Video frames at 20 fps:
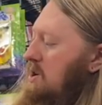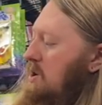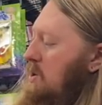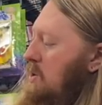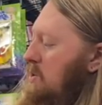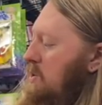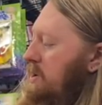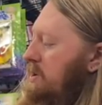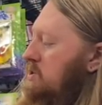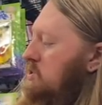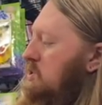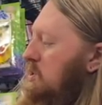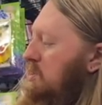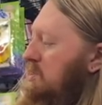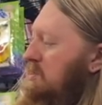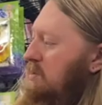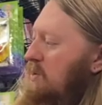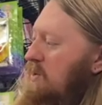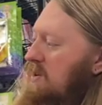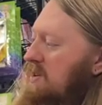orange
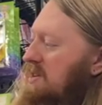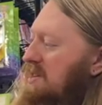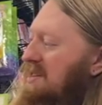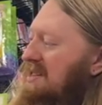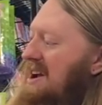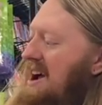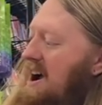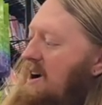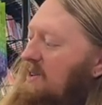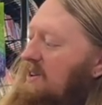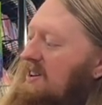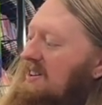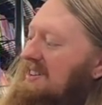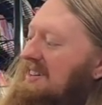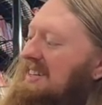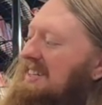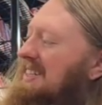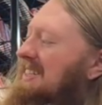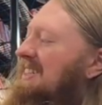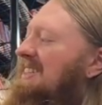sword
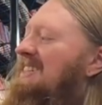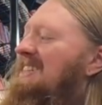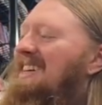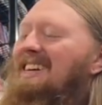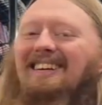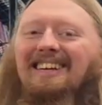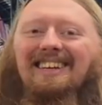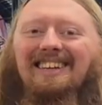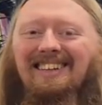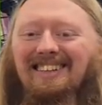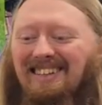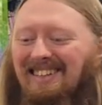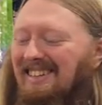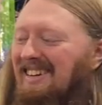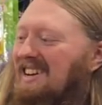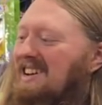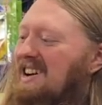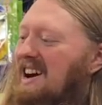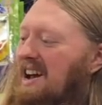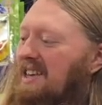sours.
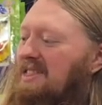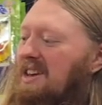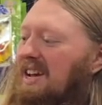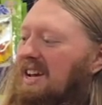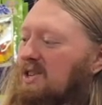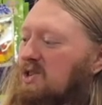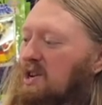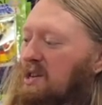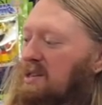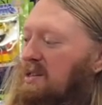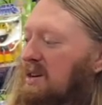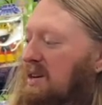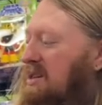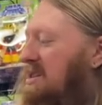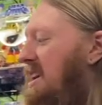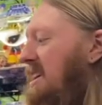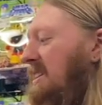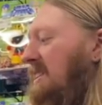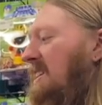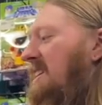I think it just looks
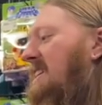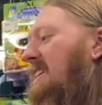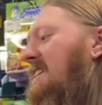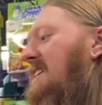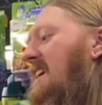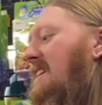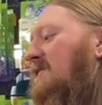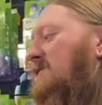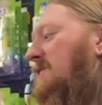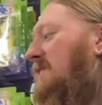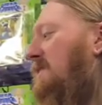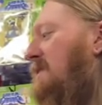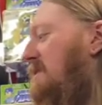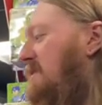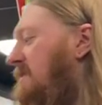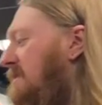like Link, actually. It's a